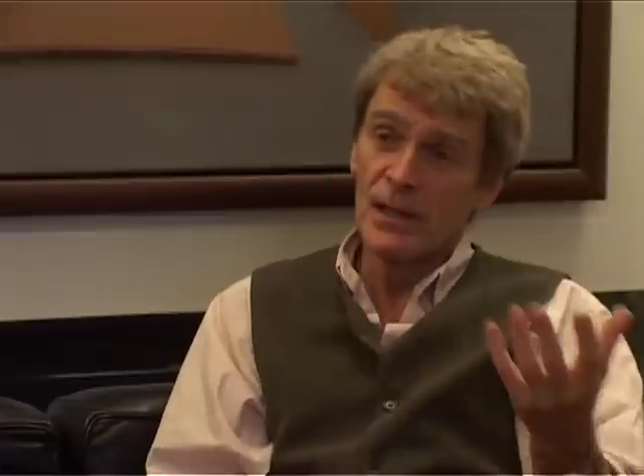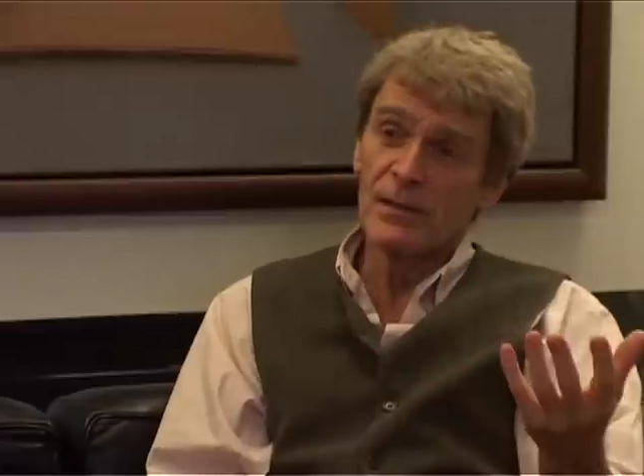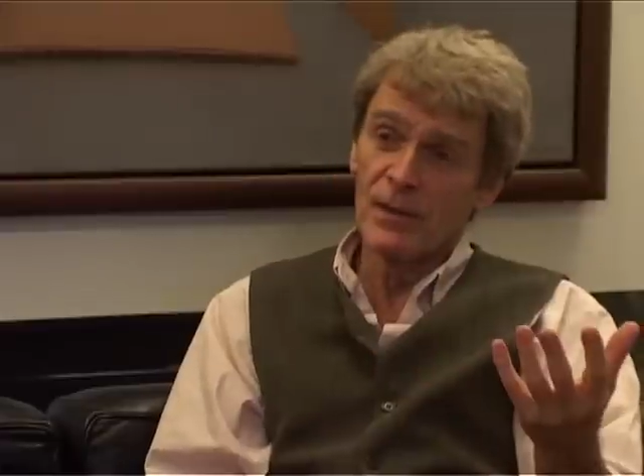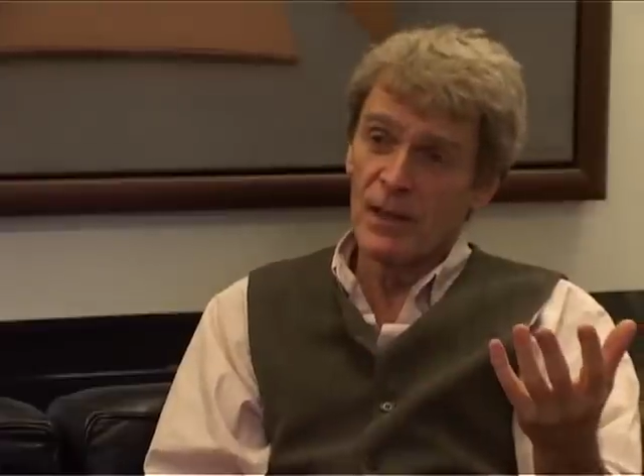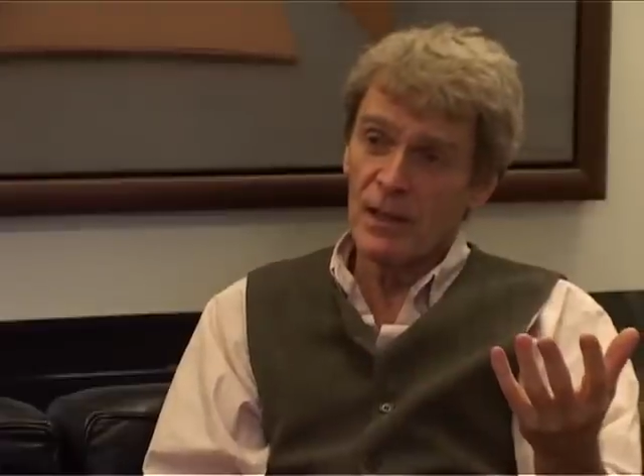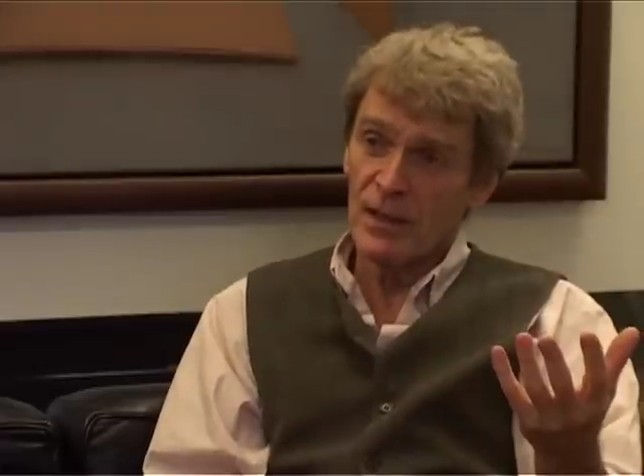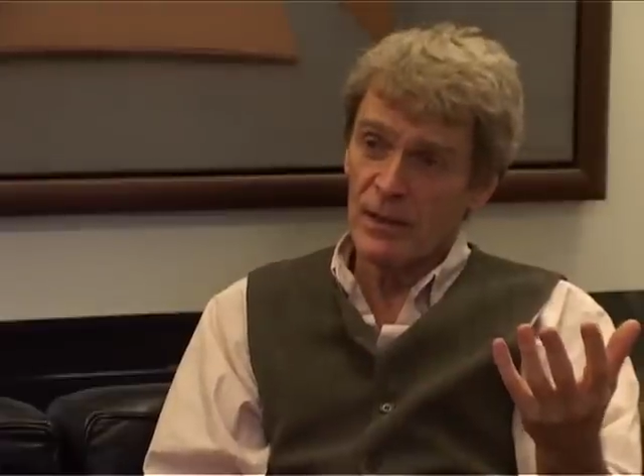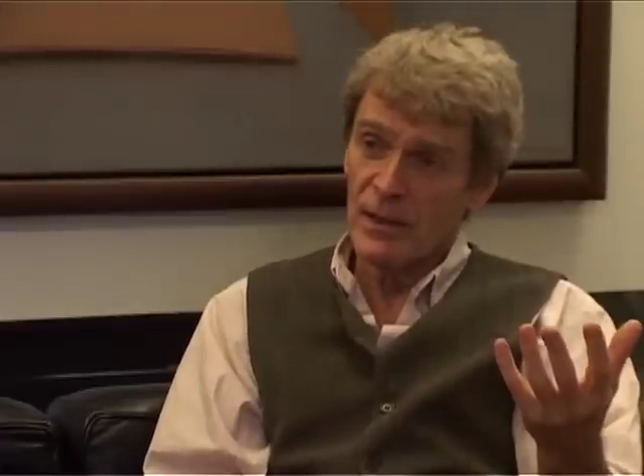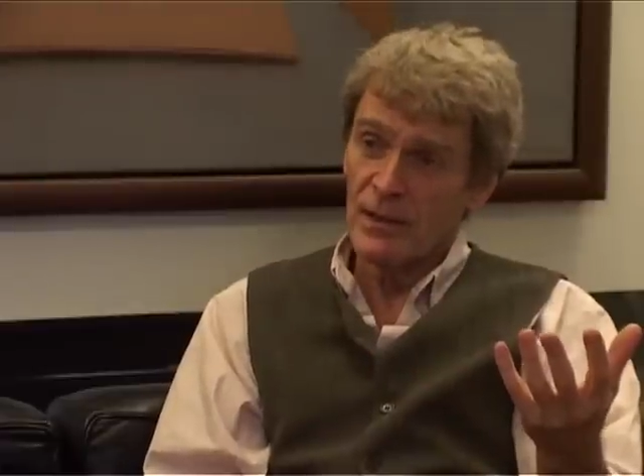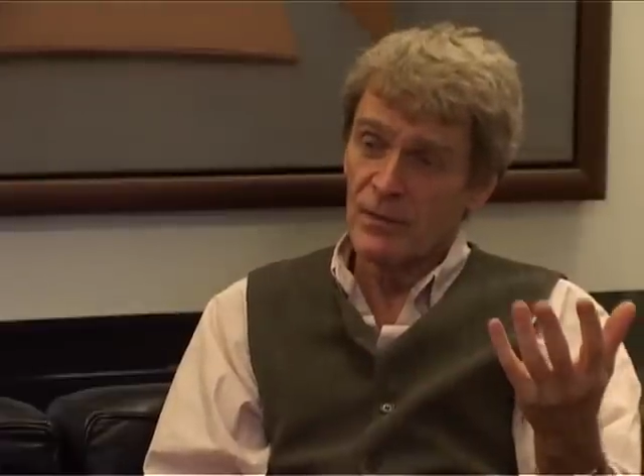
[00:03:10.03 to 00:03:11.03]

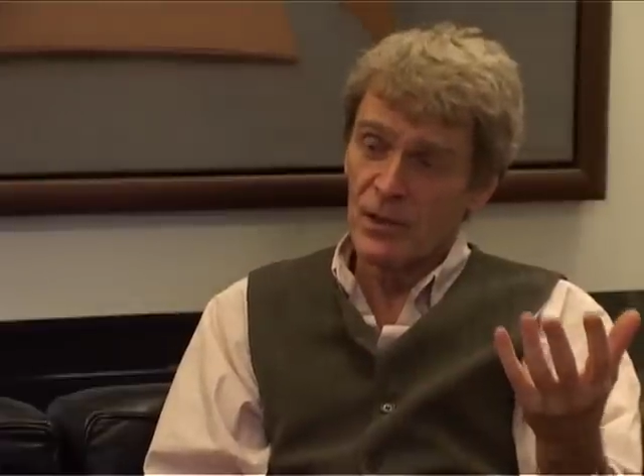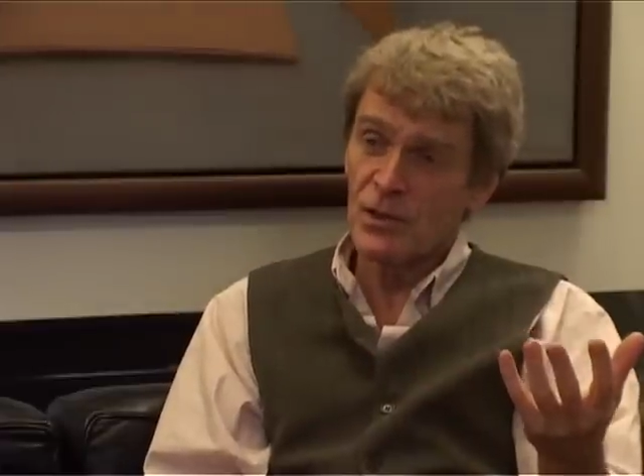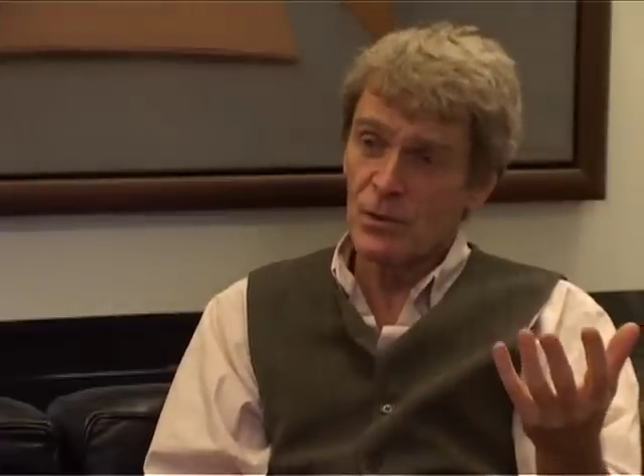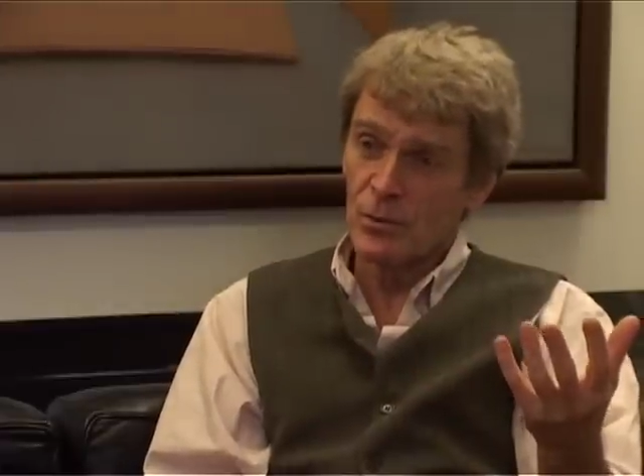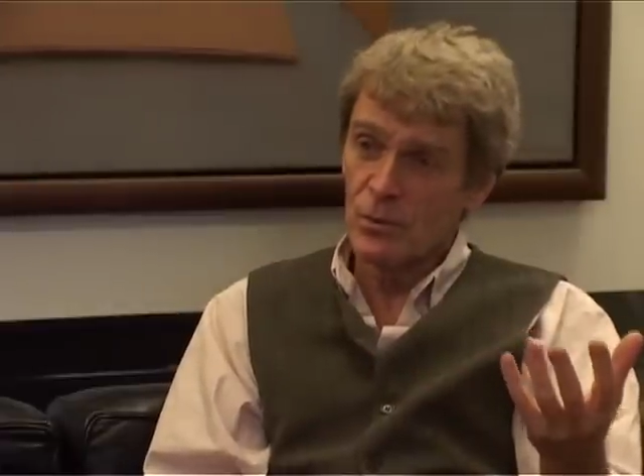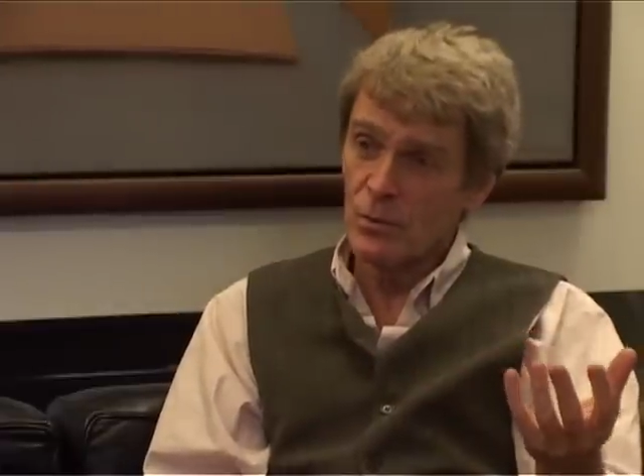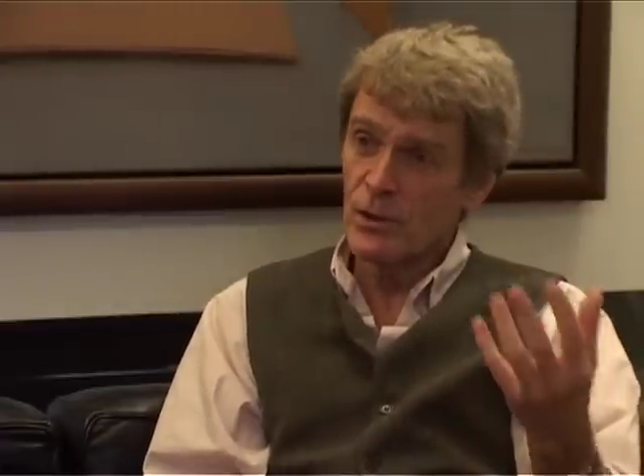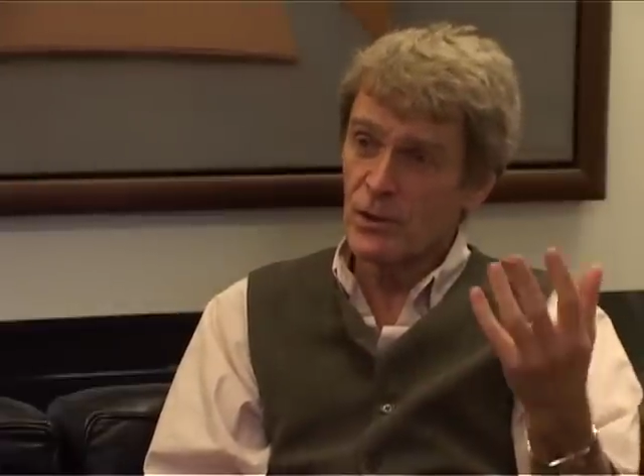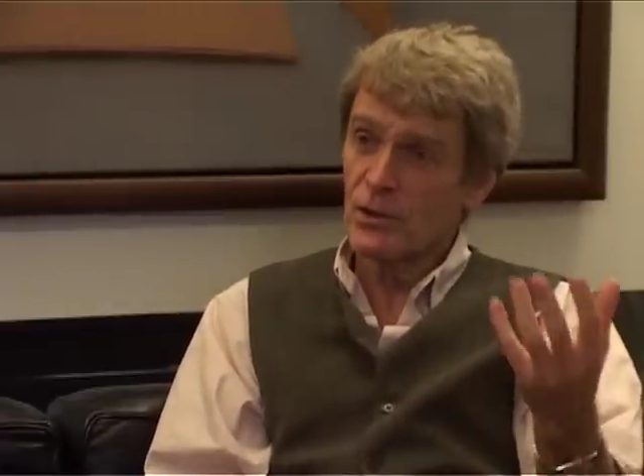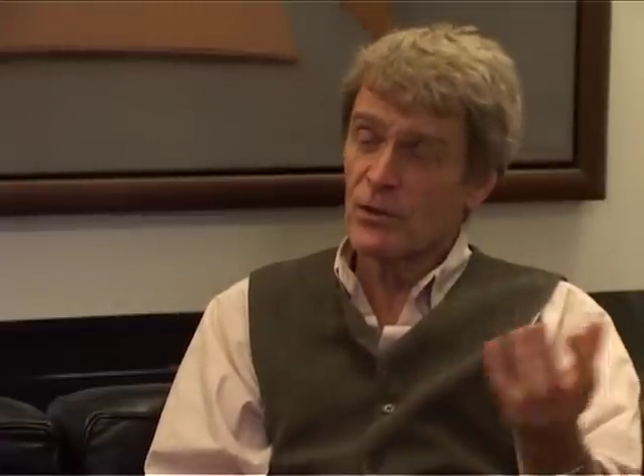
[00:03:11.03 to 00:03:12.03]
evening school
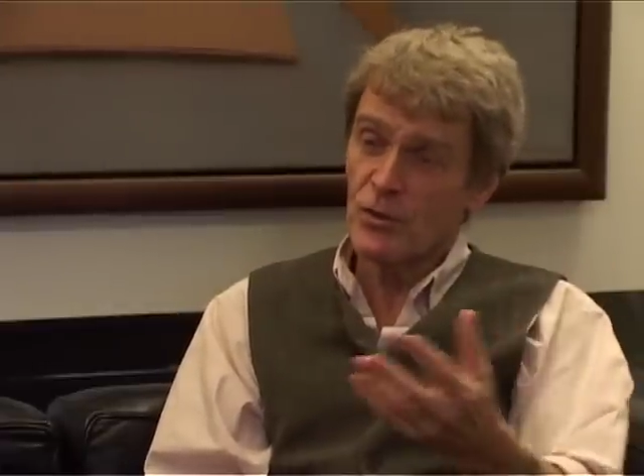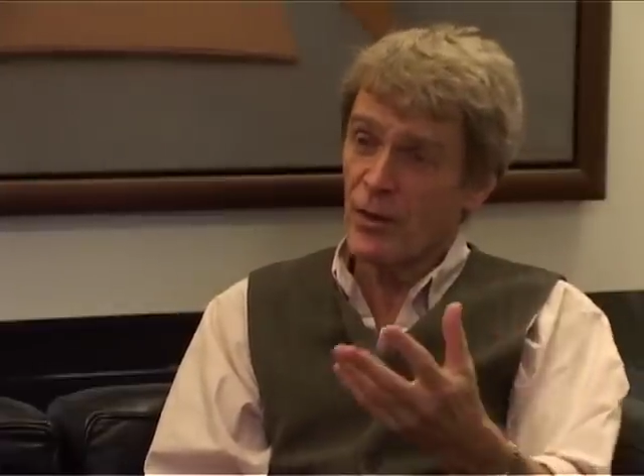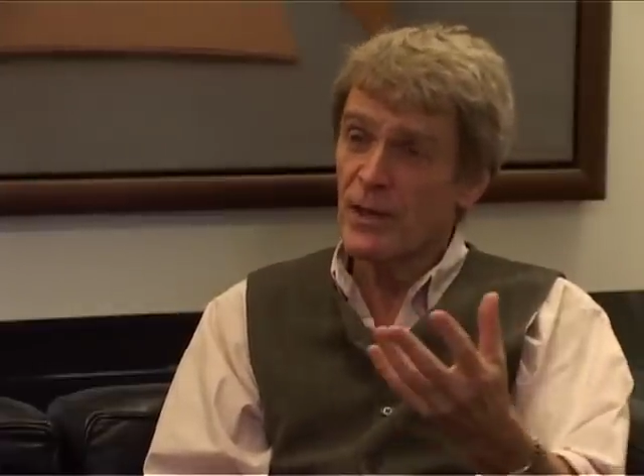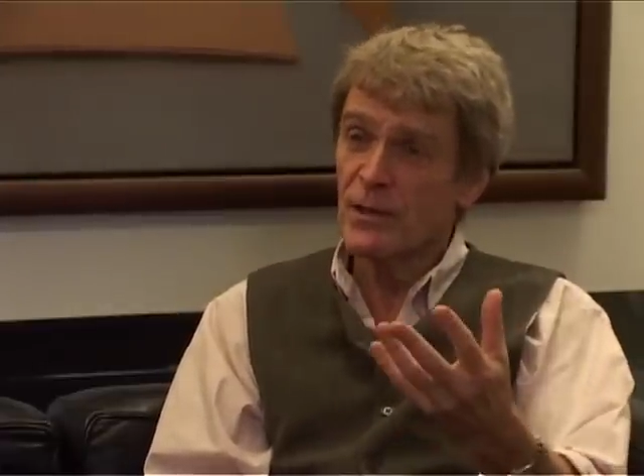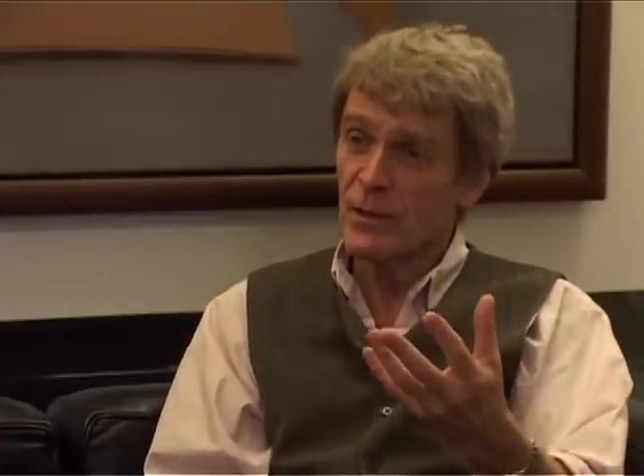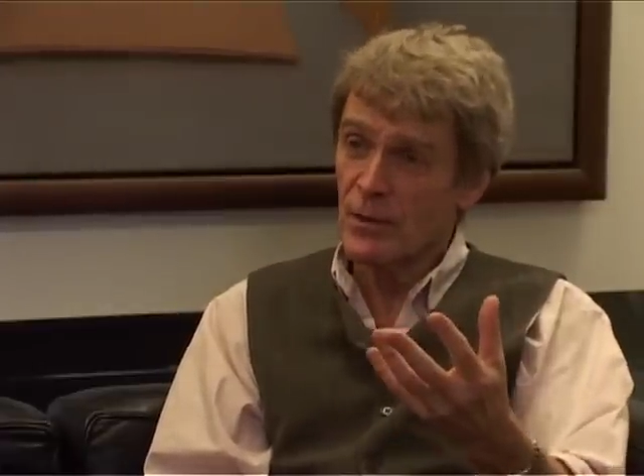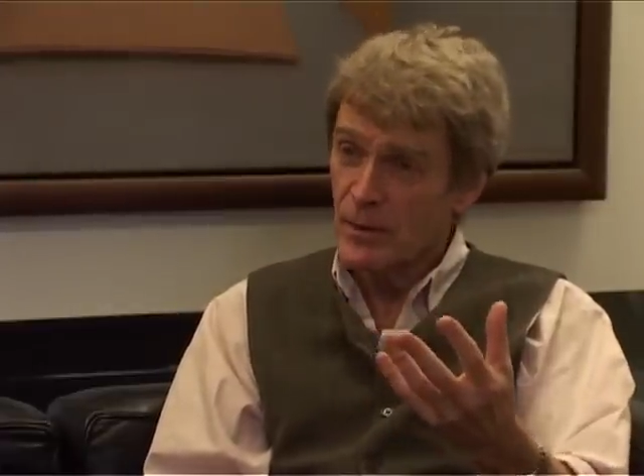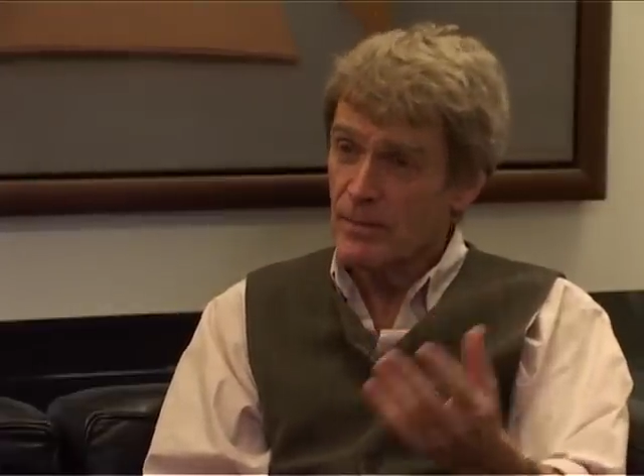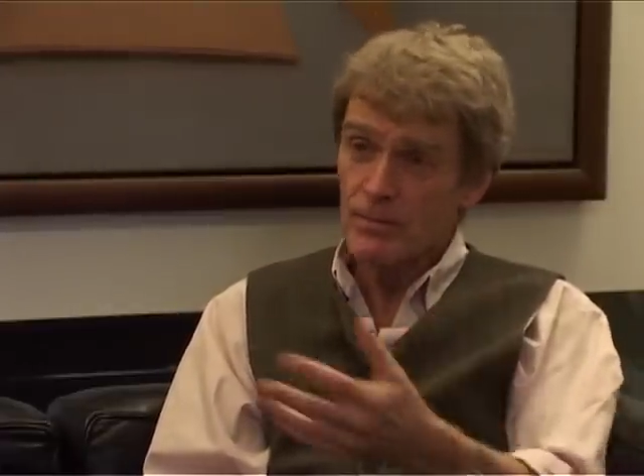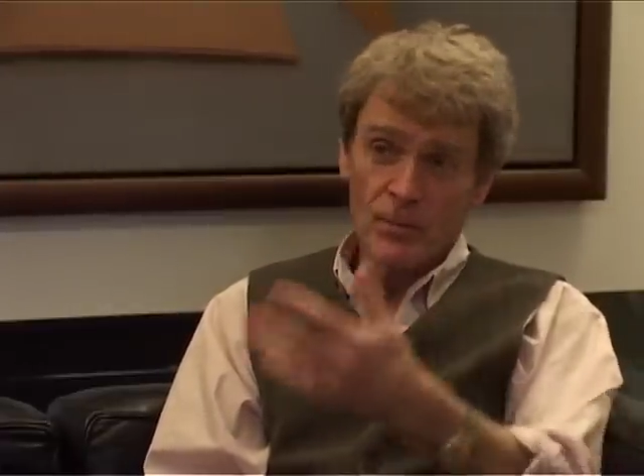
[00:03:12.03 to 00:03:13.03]
which can train you